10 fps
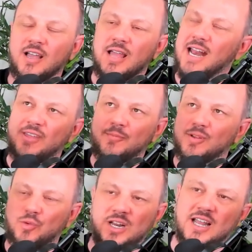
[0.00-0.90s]
anything
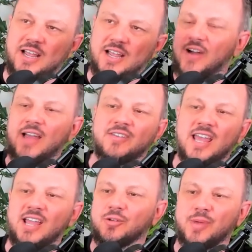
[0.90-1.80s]
between like
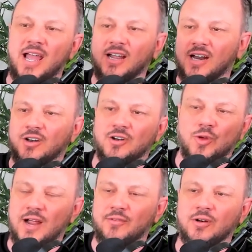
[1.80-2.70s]
5K in your bank and under,
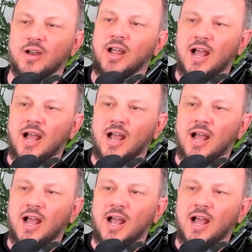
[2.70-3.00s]
whatever,